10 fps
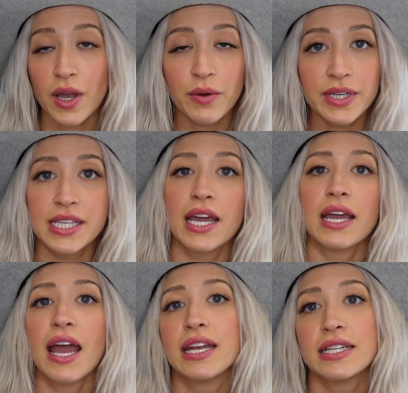why we
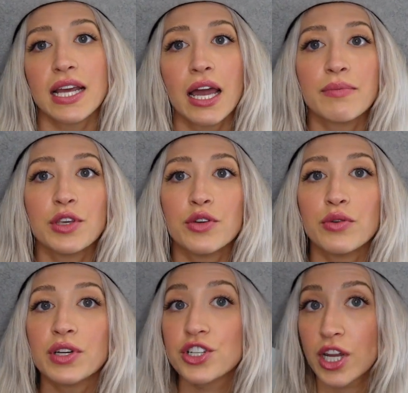say anytime
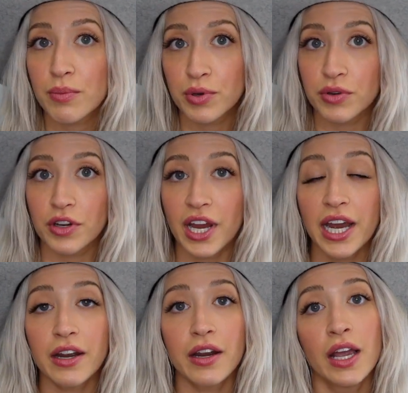you shampoo your
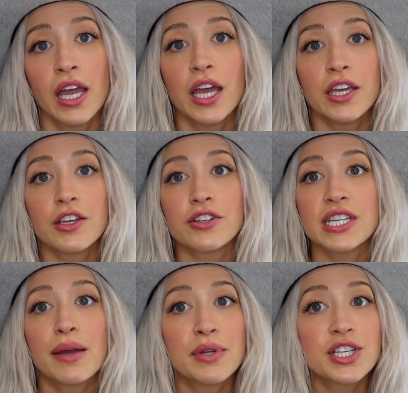hair, you're
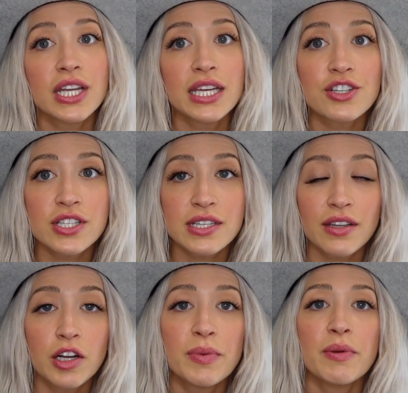damaging it just a
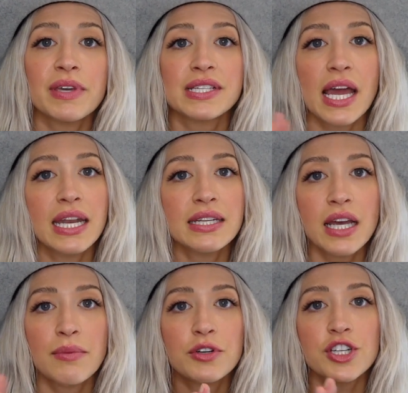little bit, because
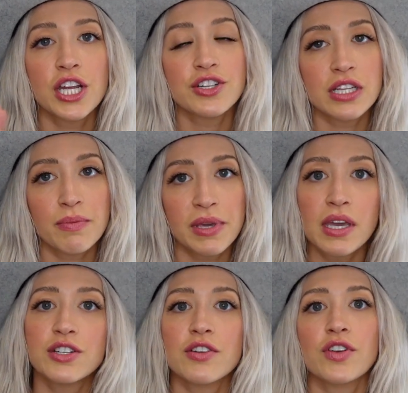anytime you're changing the
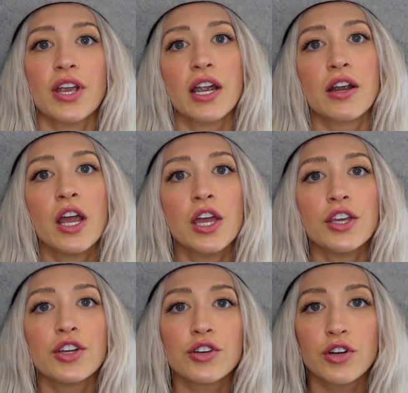pH of your hair,
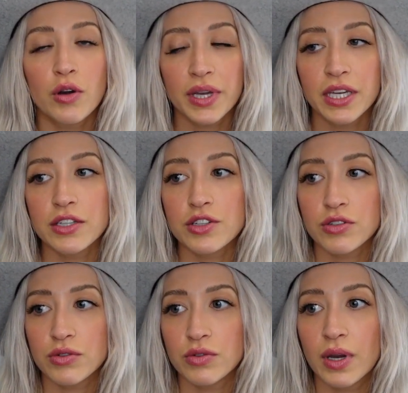you're going
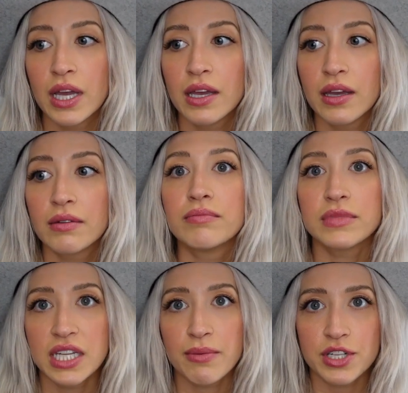to
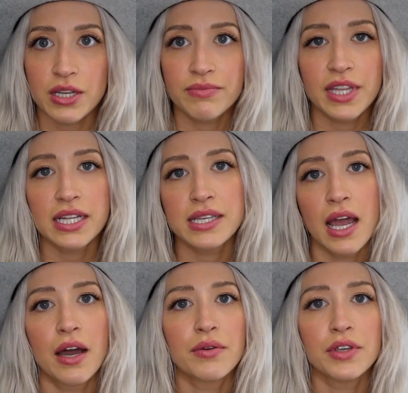damage it. That's
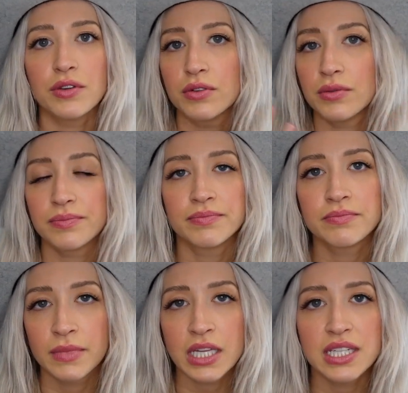how you
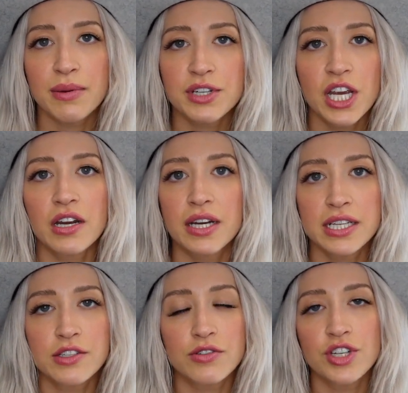damage hair,
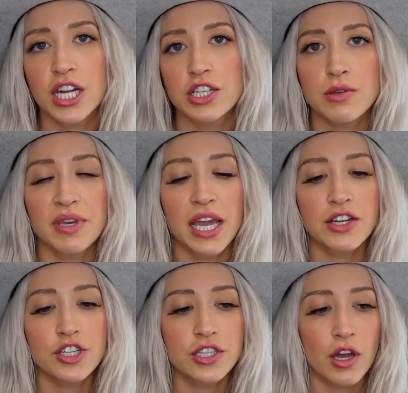is you change the
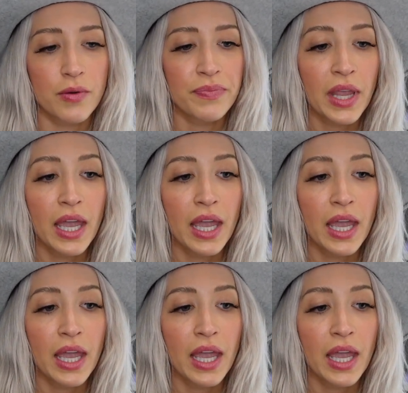pH. So